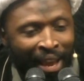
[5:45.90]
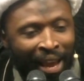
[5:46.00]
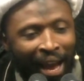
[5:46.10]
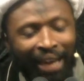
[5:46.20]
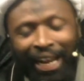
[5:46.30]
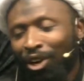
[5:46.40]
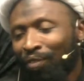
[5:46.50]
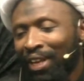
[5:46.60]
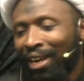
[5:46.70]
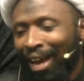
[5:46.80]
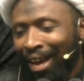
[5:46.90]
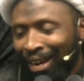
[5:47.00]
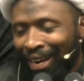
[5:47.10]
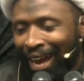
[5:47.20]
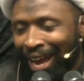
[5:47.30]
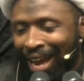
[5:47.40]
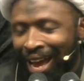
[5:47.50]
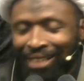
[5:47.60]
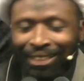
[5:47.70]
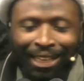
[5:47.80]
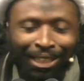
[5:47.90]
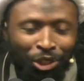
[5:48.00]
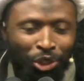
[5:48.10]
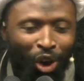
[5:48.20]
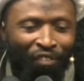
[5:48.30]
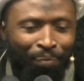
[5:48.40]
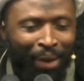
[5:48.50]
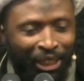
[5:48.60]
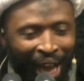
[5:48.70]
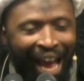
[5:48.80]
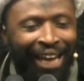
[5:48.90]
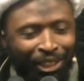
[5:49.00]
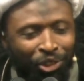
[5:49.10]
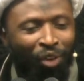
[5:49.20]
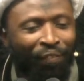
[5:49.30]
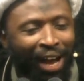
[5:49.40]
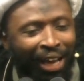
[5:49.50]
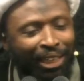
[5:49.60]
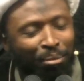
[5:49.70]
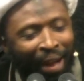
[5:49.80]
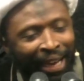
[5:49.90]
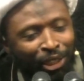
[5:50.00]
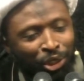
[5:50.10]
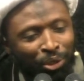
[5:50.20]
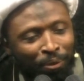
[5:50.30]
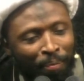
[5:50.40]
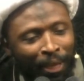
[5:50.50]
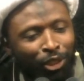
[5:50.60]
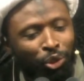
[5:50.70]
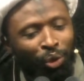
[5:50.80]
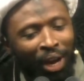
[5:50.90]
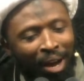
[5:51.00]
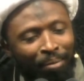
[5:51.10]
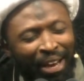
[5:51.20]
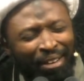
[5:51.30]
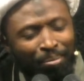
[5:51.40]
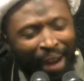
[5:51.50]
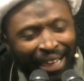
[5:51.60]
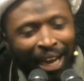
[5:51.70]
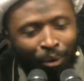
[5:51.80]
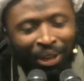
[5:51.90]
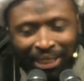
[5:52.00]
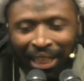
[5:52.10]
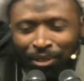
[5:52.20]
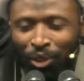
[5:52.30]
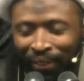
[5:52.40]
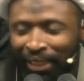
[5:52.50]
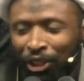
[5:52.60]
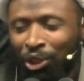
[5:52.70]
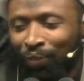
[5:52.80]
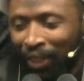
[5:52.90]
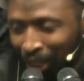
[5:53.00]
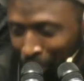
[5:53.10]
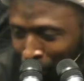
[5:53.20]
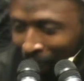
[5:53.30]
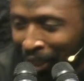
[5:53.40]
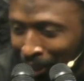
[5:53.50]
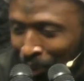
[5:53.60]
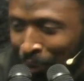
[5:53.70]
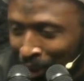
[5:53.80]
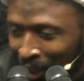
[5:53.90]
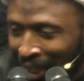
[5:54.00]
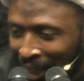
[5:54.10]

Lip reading: At the end of the day, the essence of majalis of Ahlul Bayt is to come and remind ourselves of the teachings of Allah subhanahu wa ta'ala.